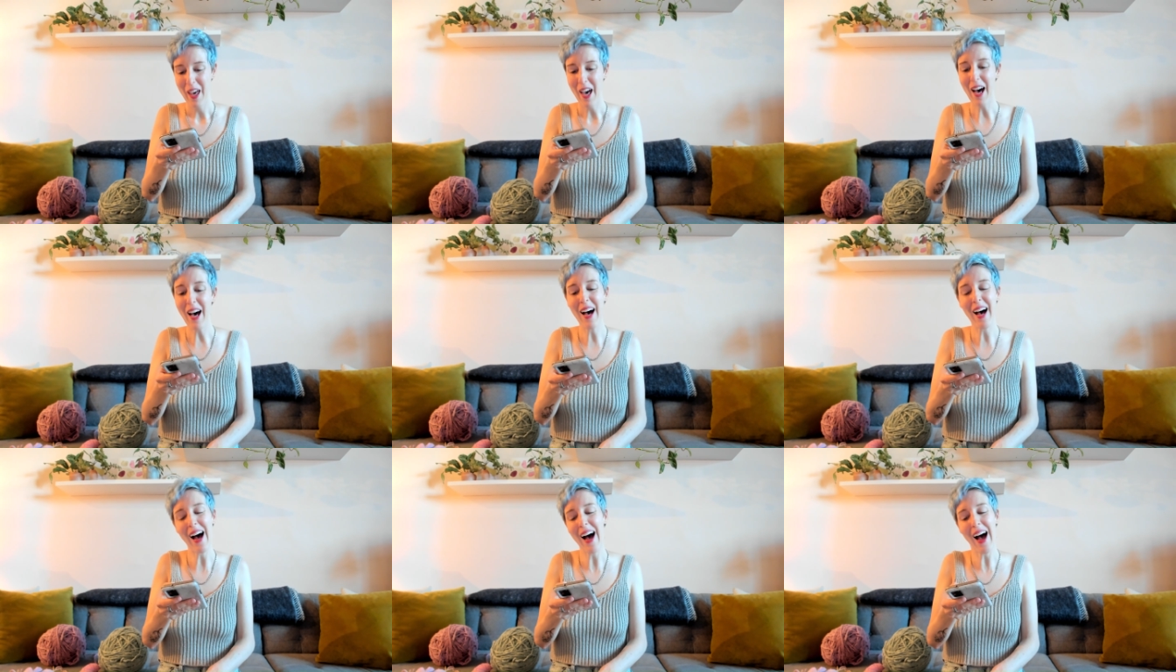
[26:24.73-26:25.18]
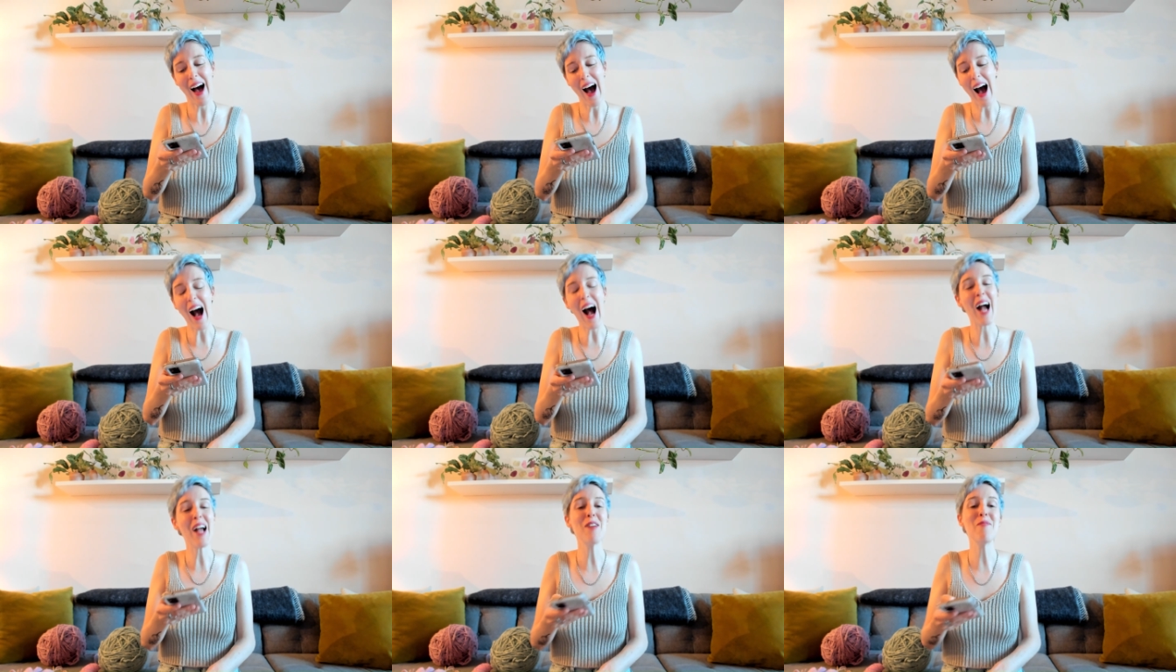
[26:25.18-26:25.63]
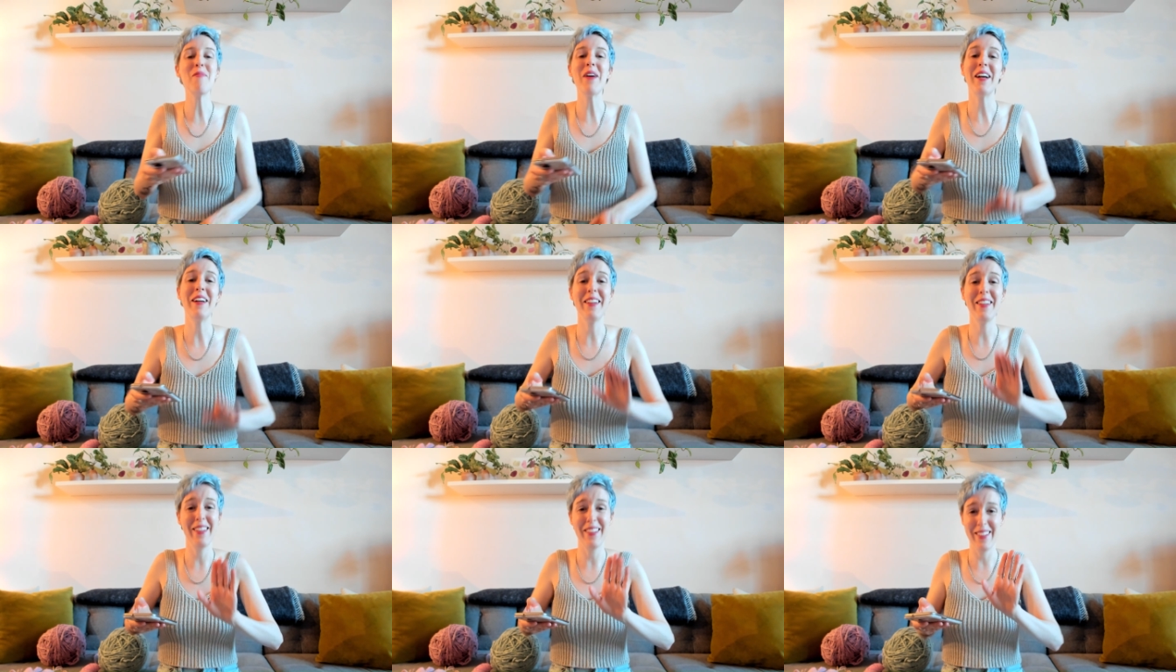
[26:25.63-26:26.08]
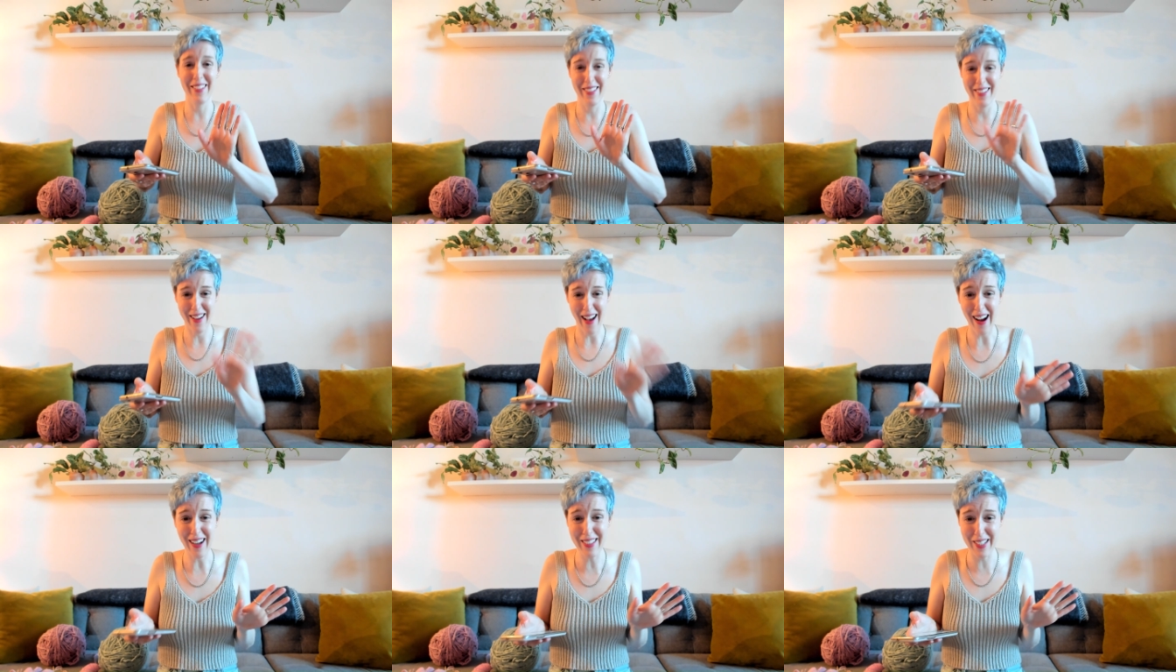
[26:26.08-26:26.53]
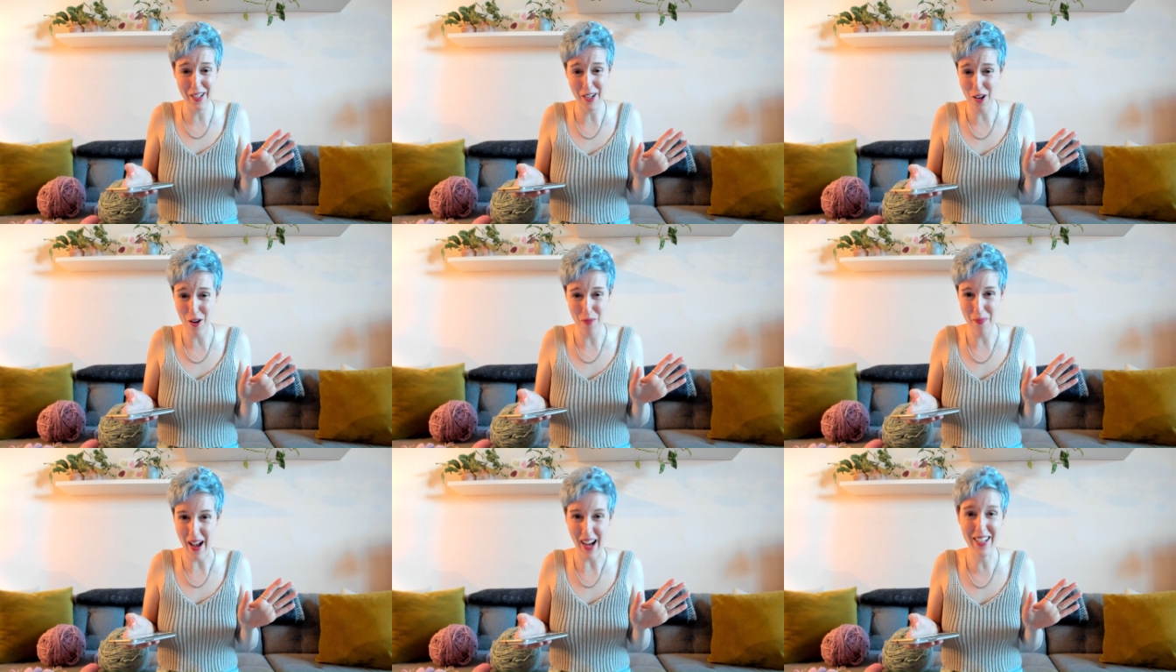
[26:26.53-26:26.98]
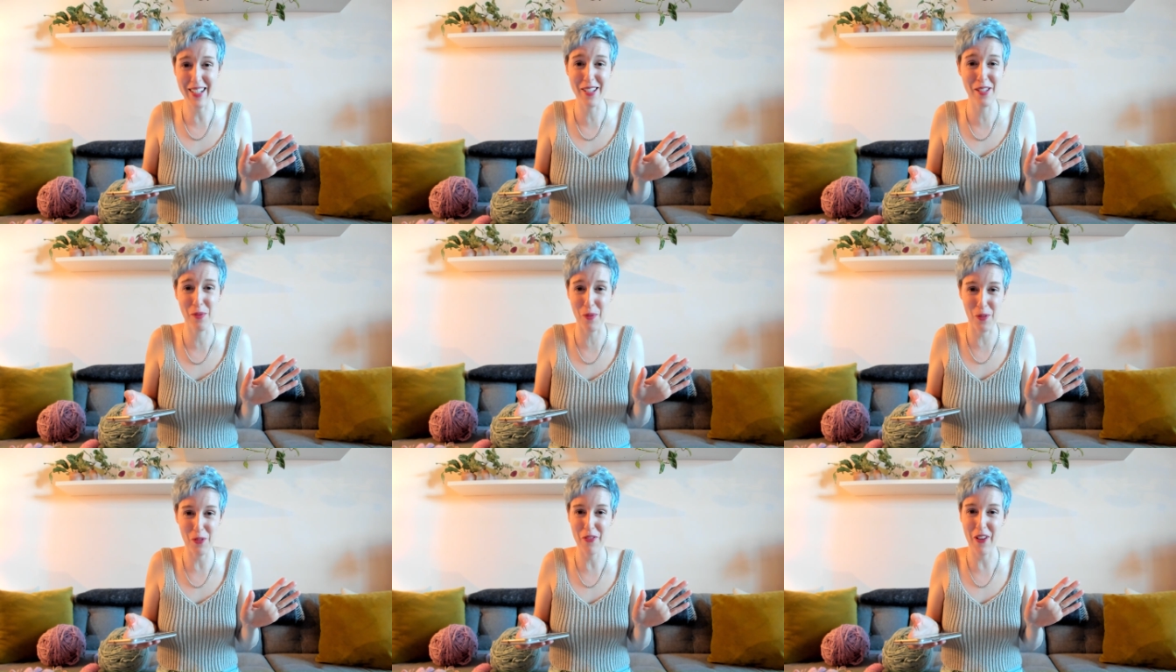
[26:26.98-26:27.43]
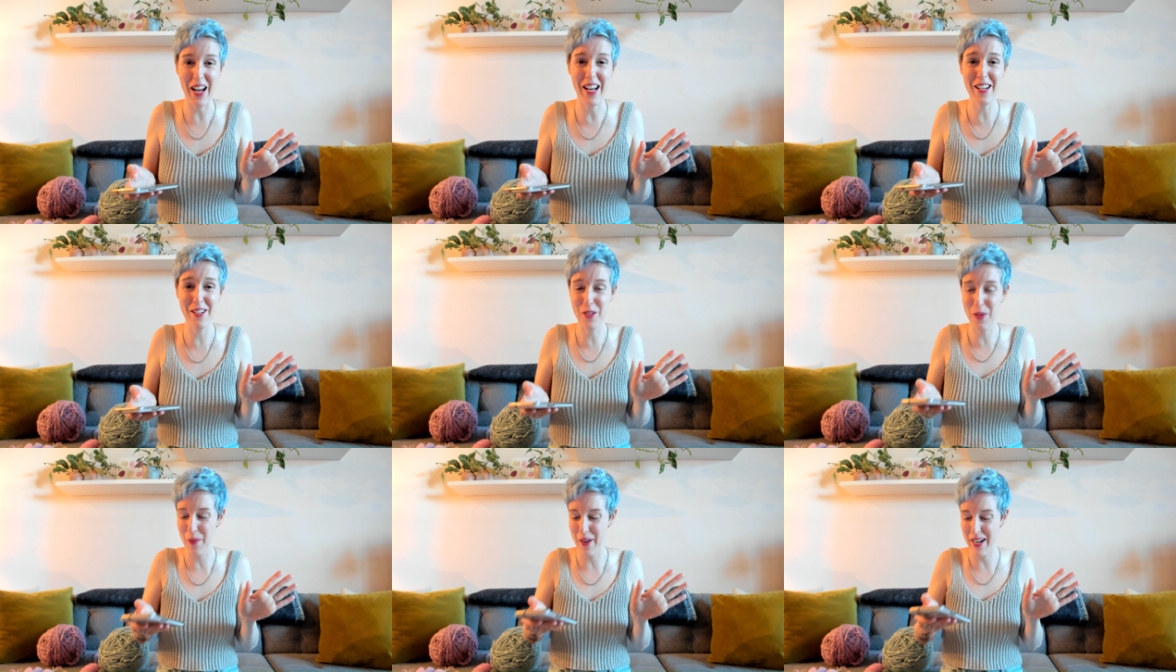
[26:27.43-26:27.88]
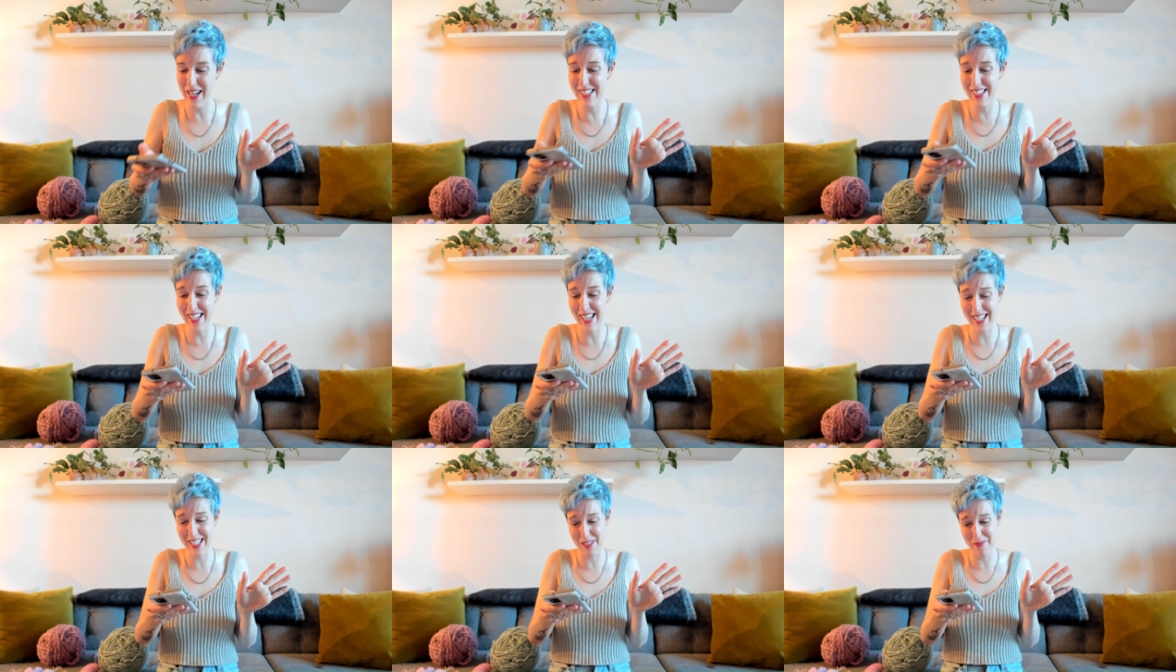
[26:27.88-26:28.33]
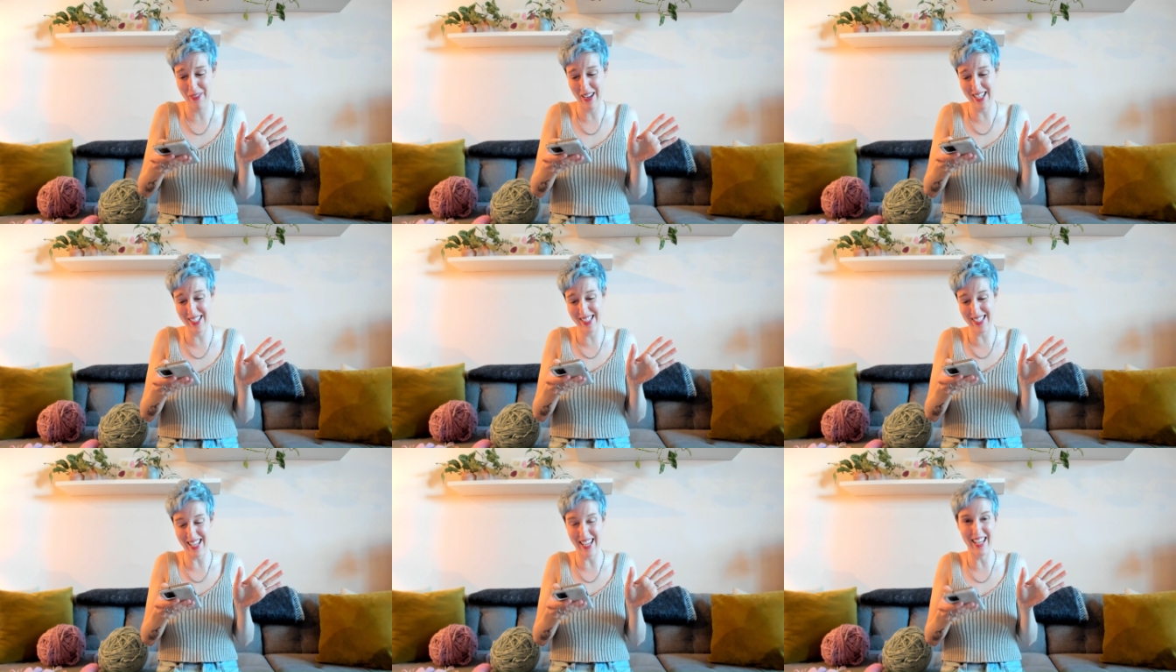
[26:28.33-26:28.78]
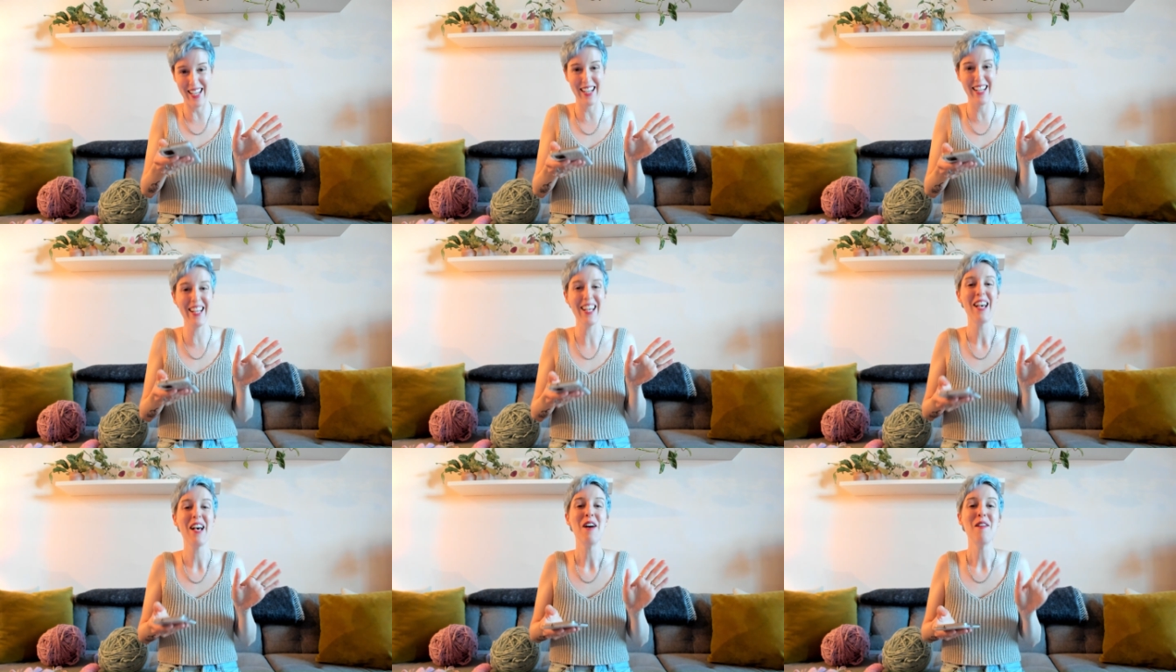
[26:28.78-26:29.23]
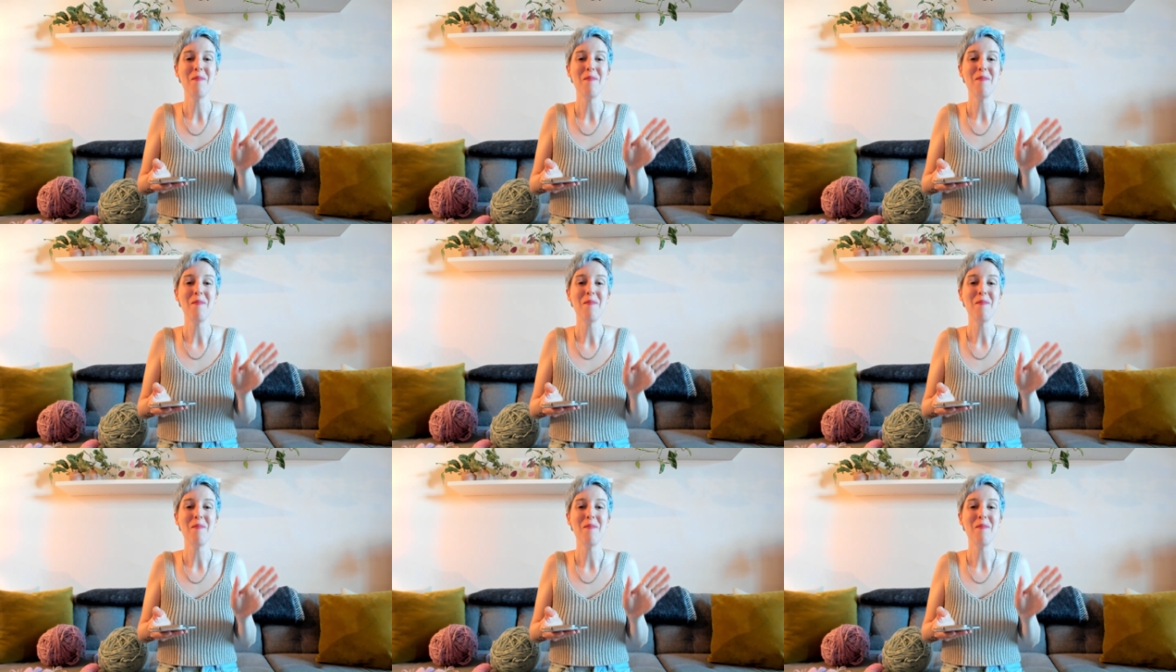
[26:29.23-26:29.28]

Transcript: I'm not going to go back because we're already 26 minutes in,